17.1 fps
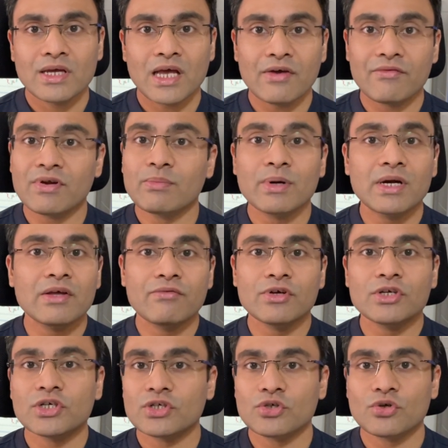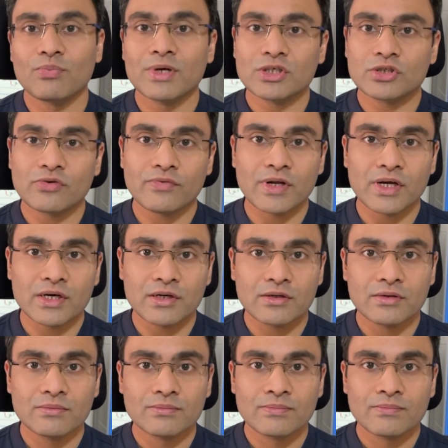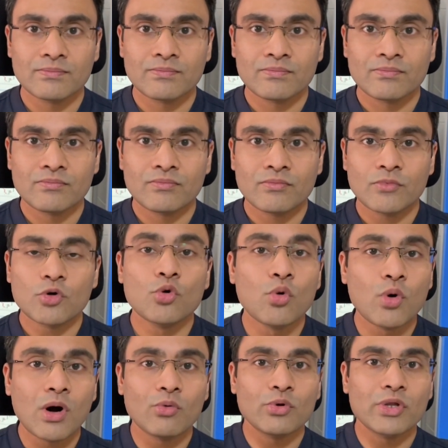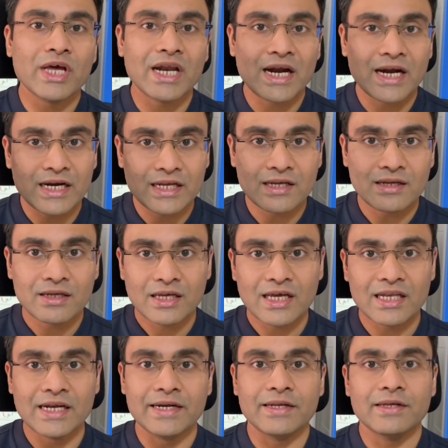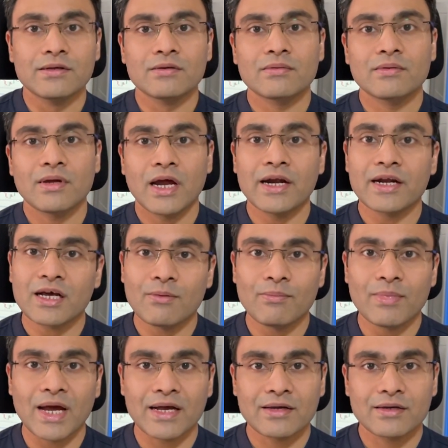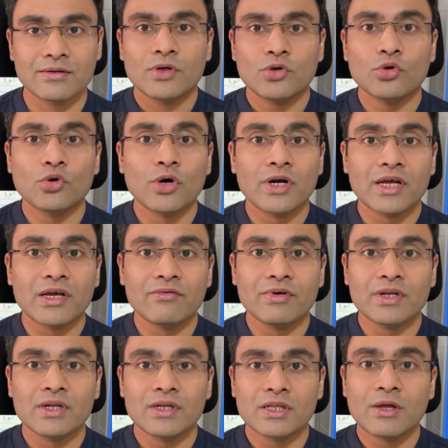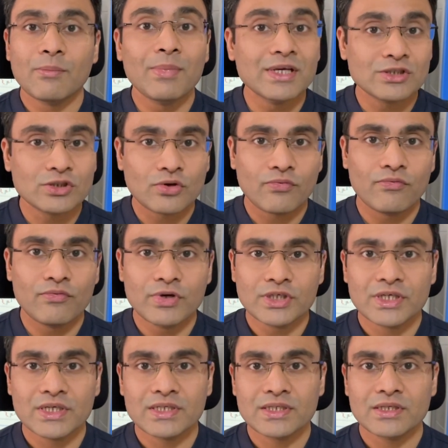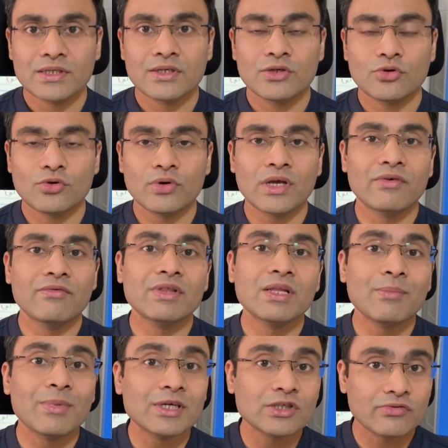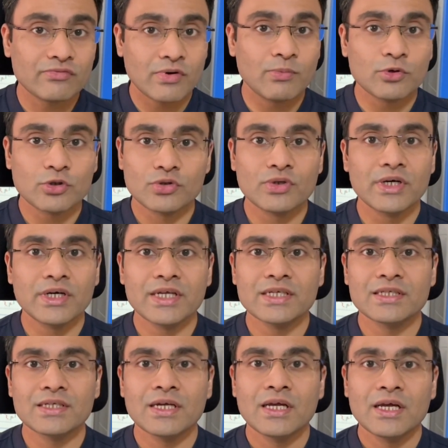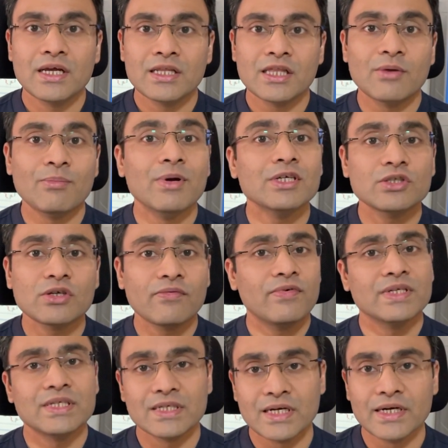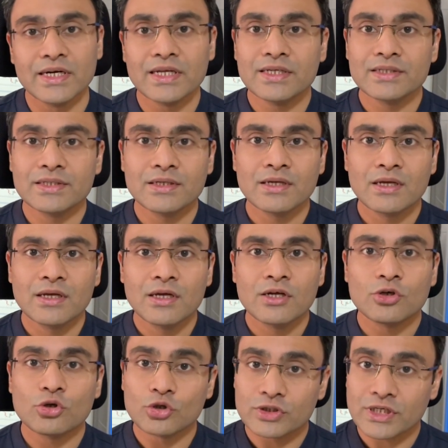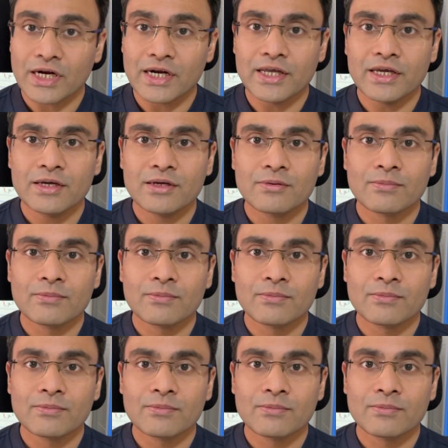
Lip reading: everybody wishes you best of luck. Go out there and kill it and come back. You are given the best of wishes, you are given the best of opportunities, the best of facilities to study